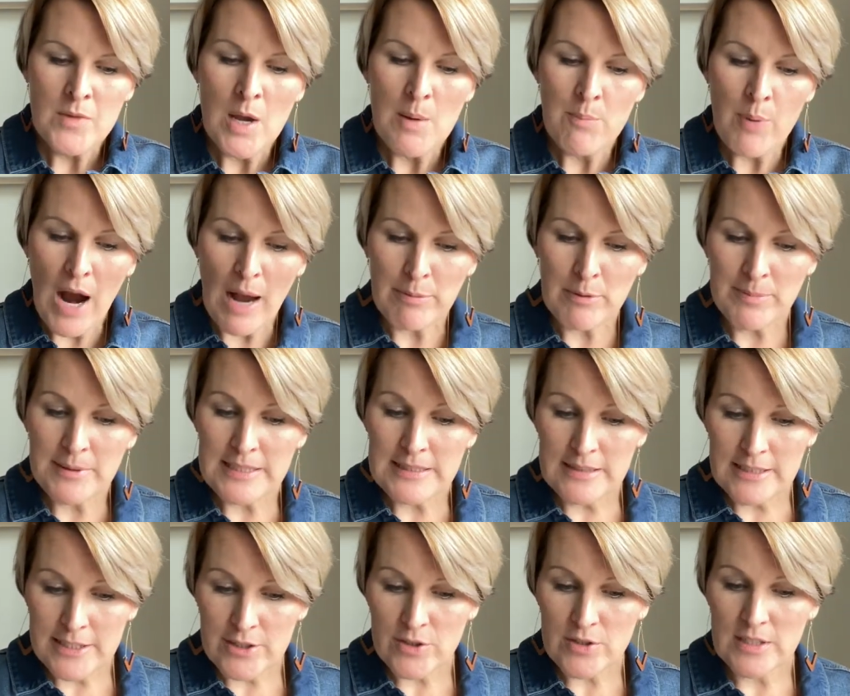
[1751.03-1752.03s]
probably
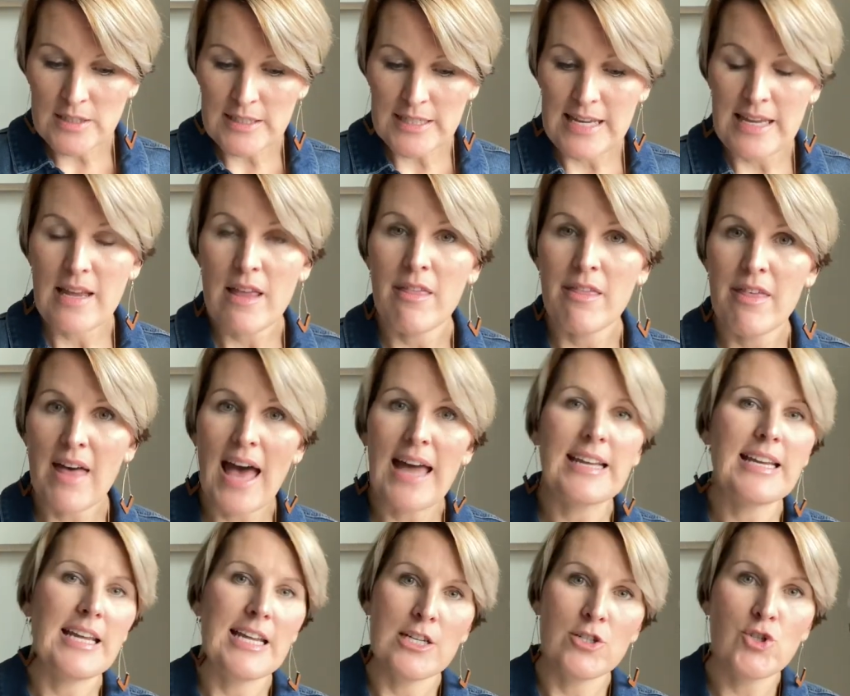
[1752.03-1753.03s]
literally that
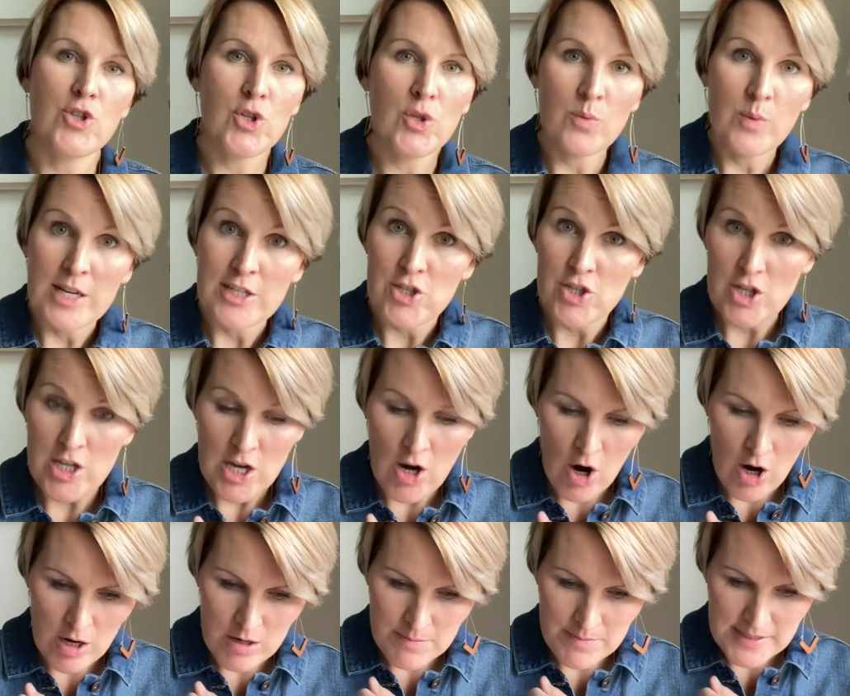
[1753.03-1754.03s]
into which the
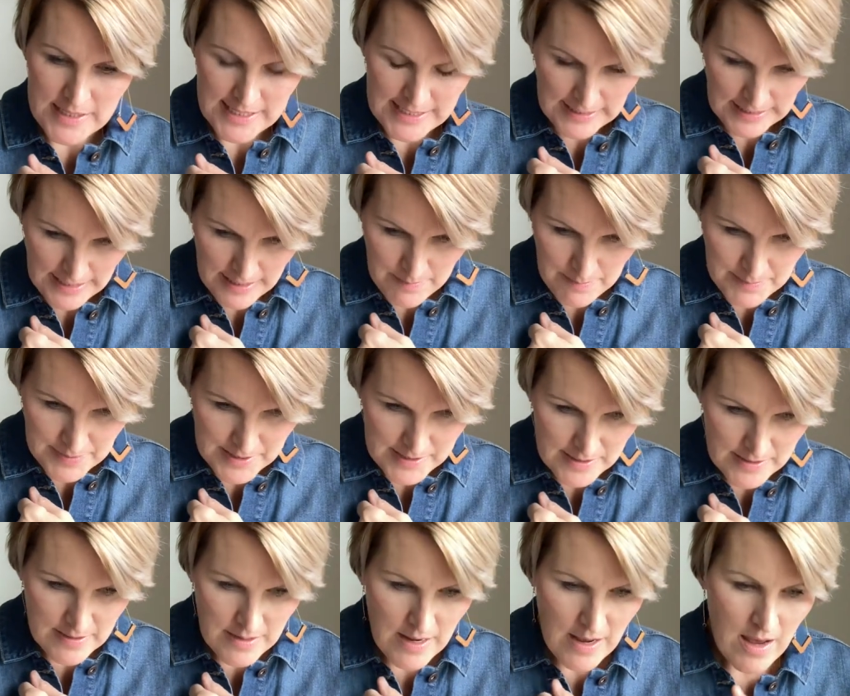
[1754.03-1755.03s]
arm
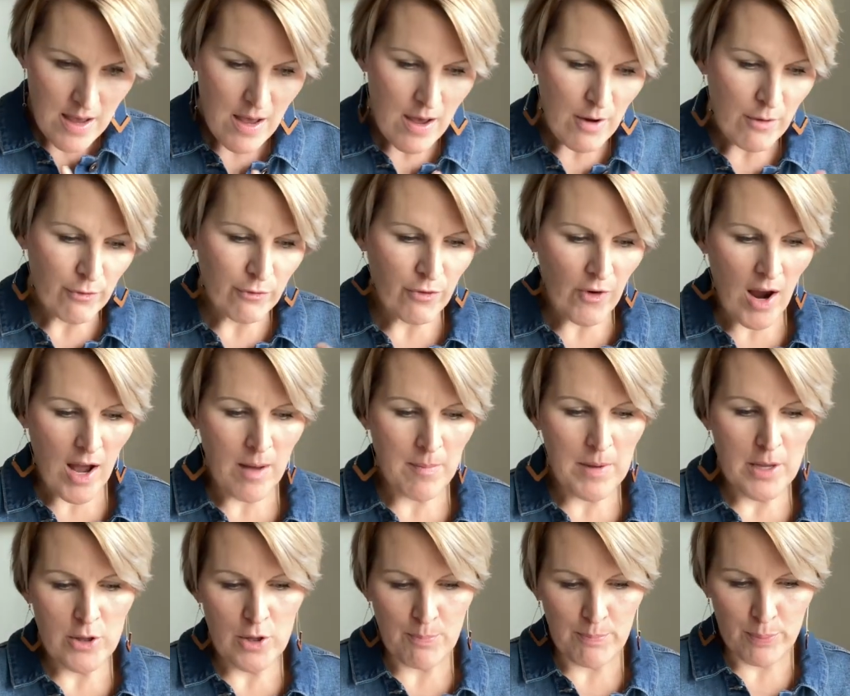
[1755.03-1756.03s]
slips from
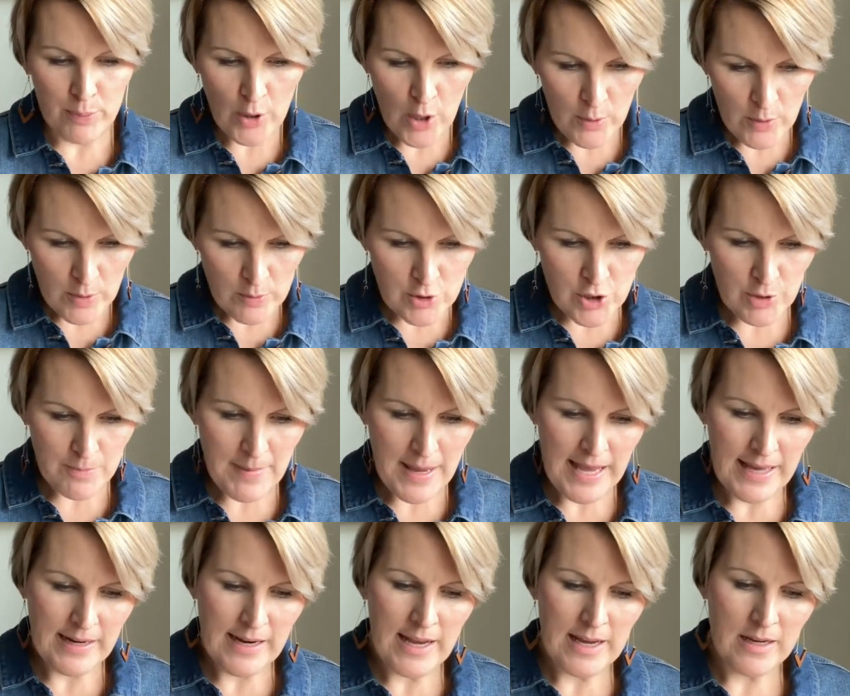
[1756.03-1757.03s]
the
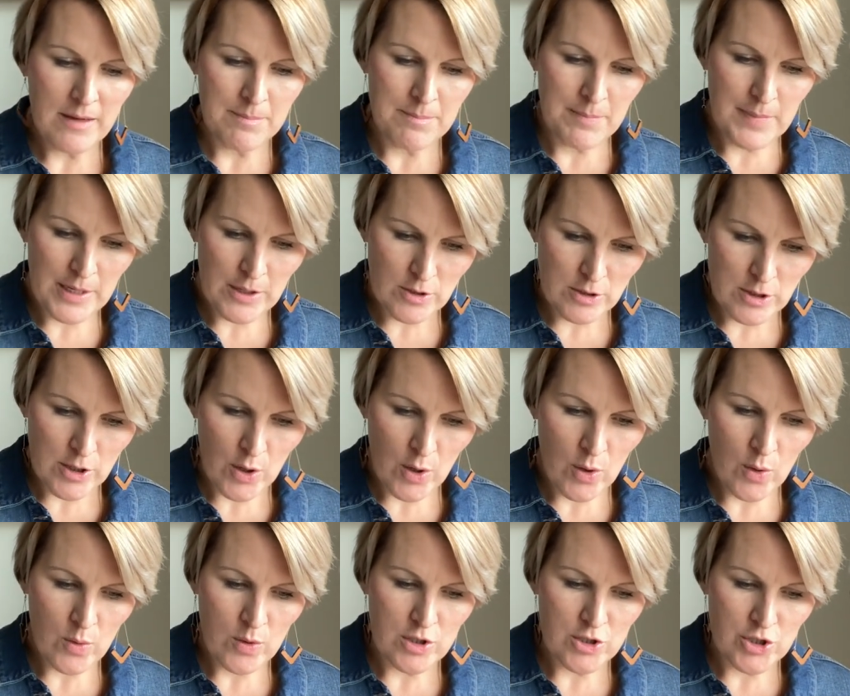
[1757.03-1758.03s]
Proto-Germanic, Middle
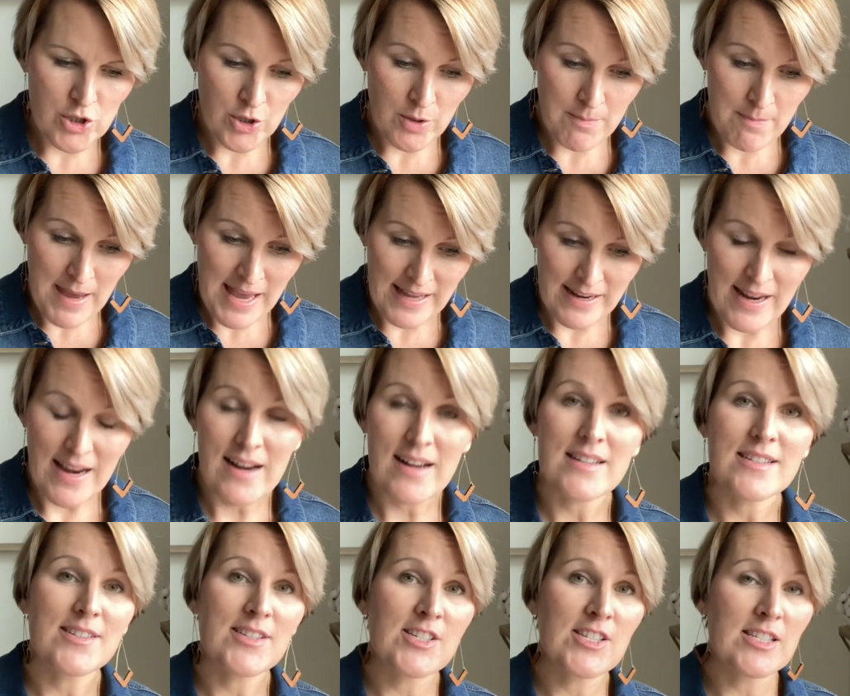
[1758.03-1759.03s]
Low Germanic,
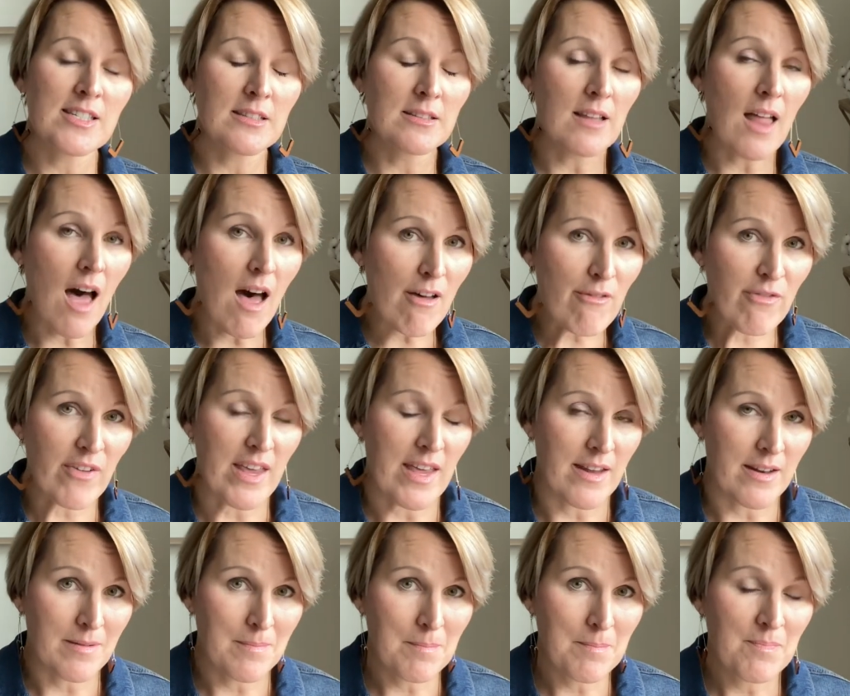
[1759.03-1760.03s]

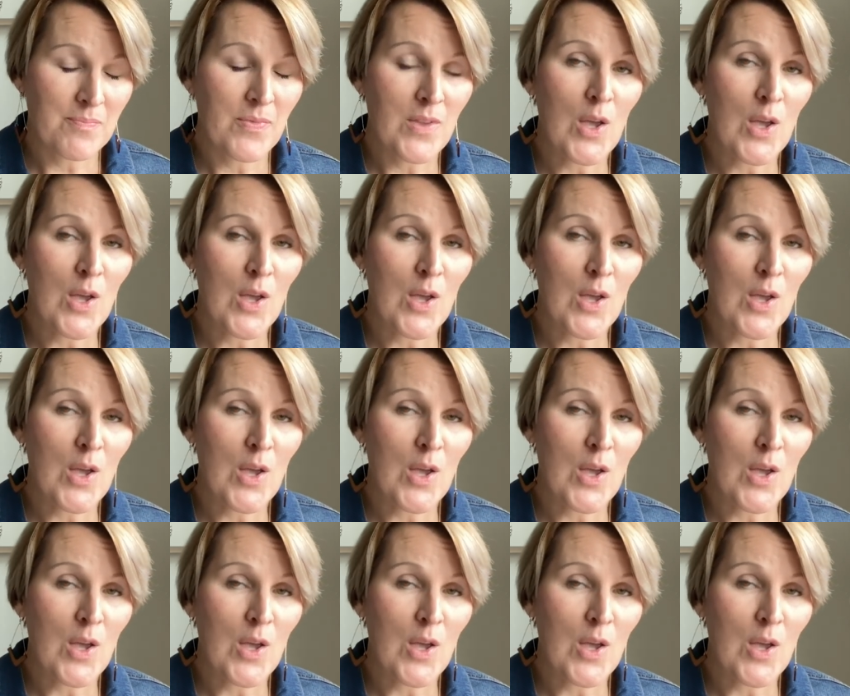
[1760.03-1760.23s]
sloven,